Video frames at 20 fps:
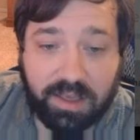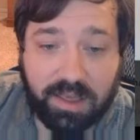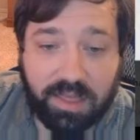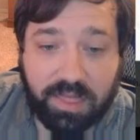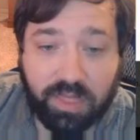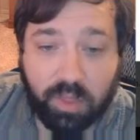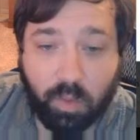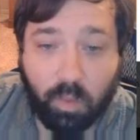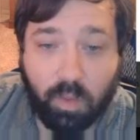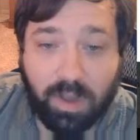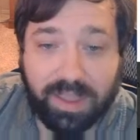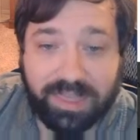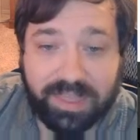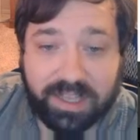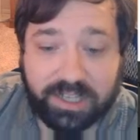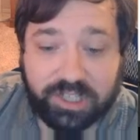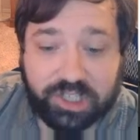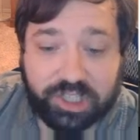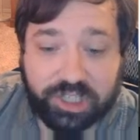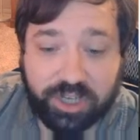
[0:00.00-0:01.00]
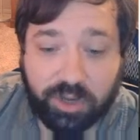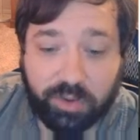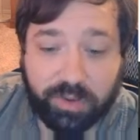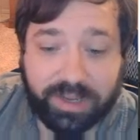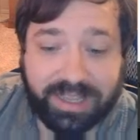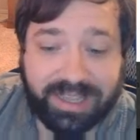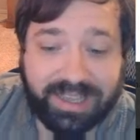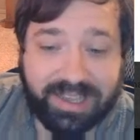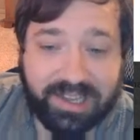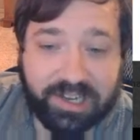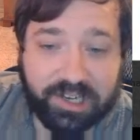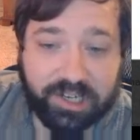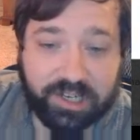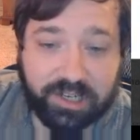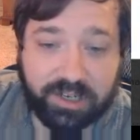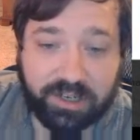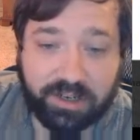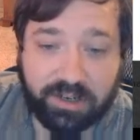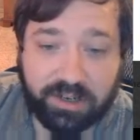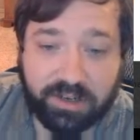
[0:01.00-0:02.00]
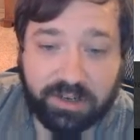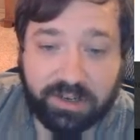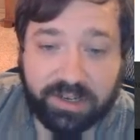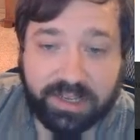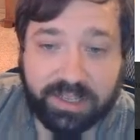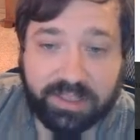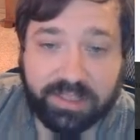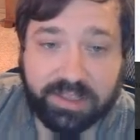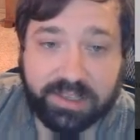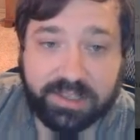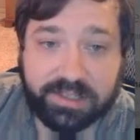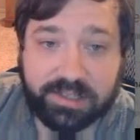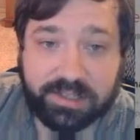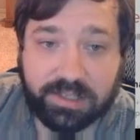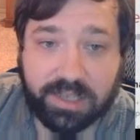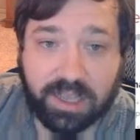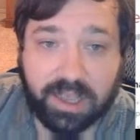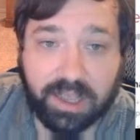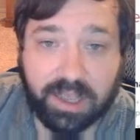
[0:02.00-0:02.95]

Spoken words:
the one that's shown here in this